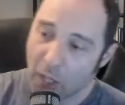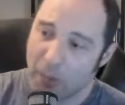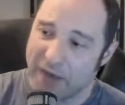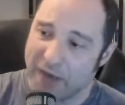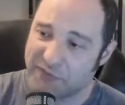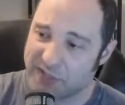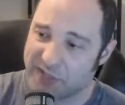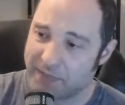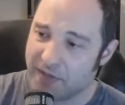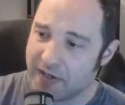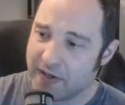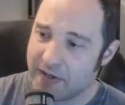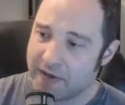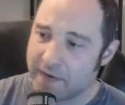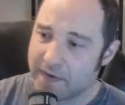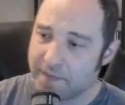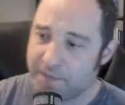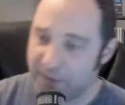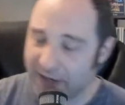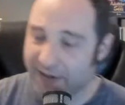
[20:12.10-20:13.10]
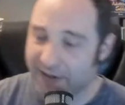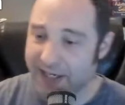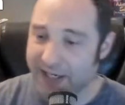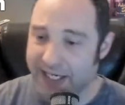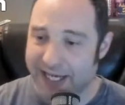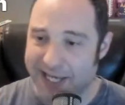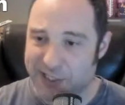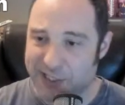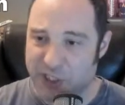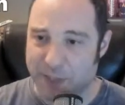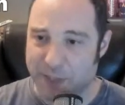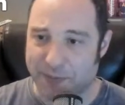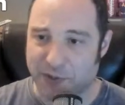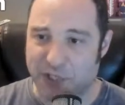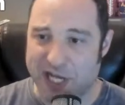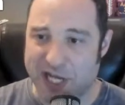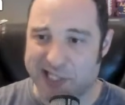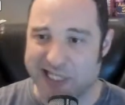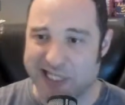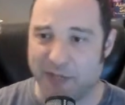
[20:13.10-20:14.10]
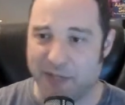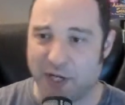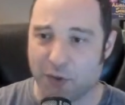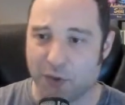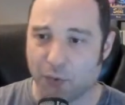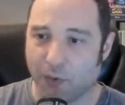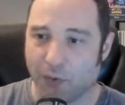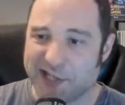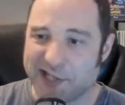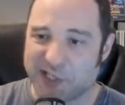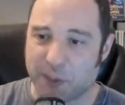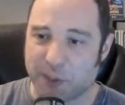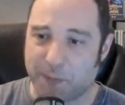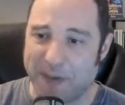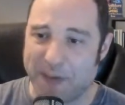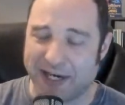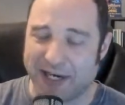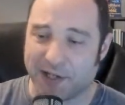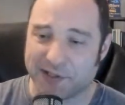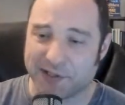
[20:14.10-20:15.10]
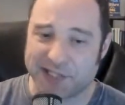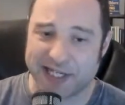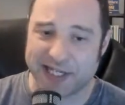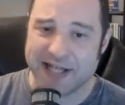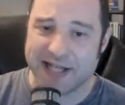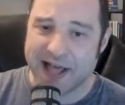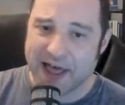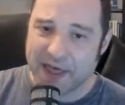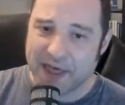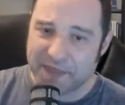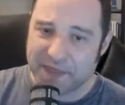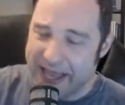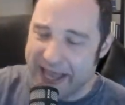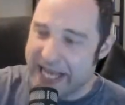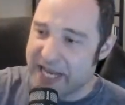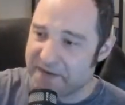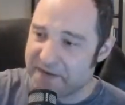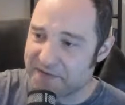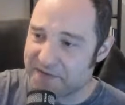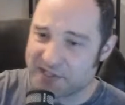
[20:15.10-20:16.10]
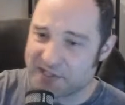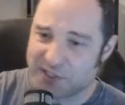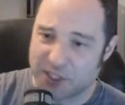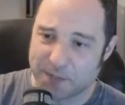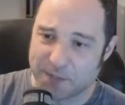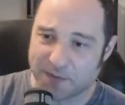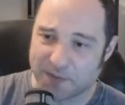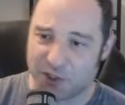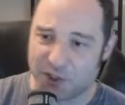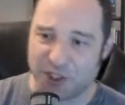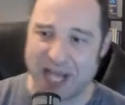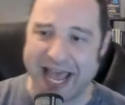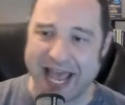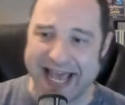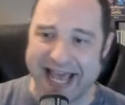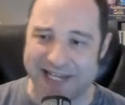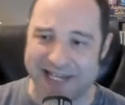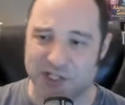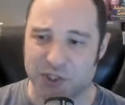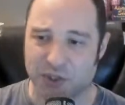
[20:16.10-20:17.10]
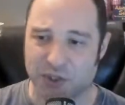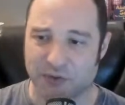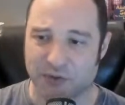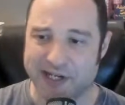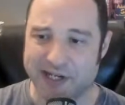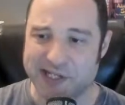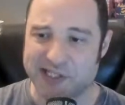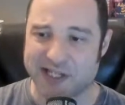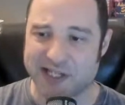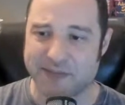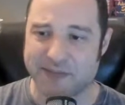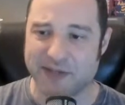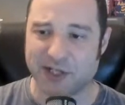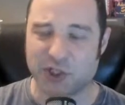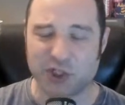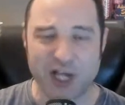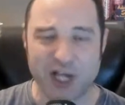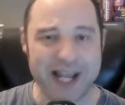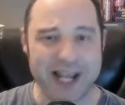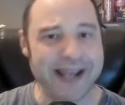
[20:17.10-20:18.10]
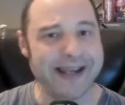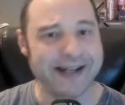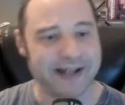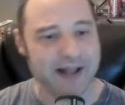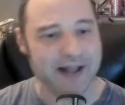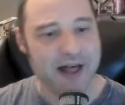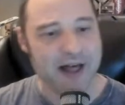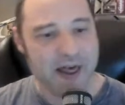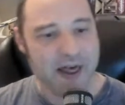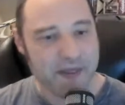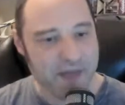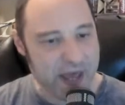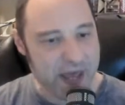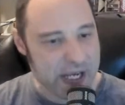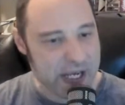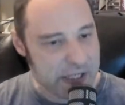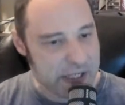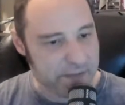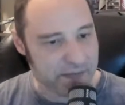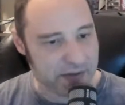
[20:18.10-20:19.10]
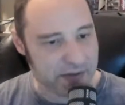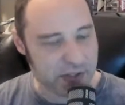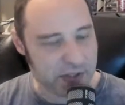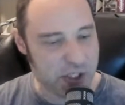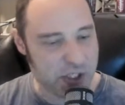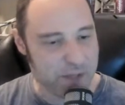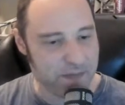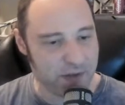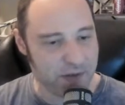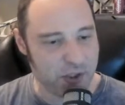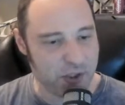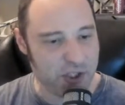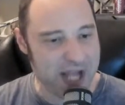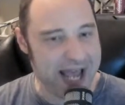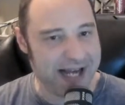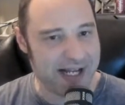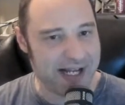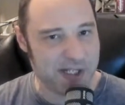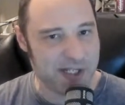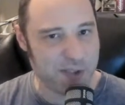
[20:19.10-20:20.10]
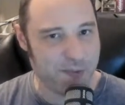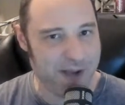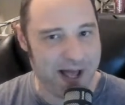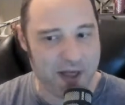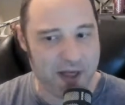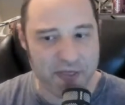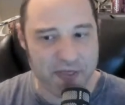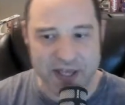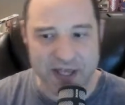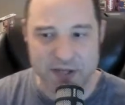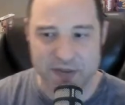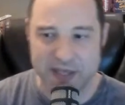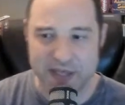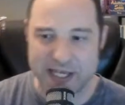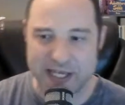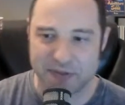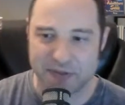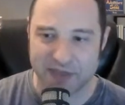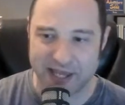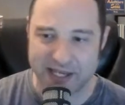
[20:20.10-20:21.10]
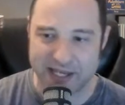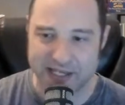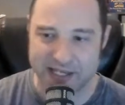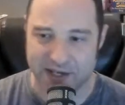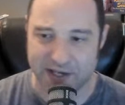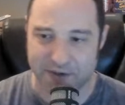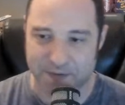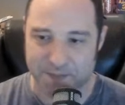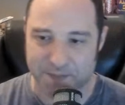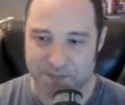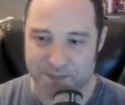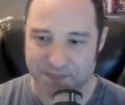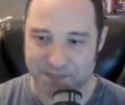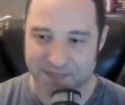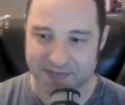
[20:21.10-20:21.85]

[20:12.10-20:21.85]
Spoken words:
we have some very nice super chats coming in. Russell Pendleton, thank you for the super chat, and Teresa McChain, thank you for the super chat as well. Thank you, thank you, thank you.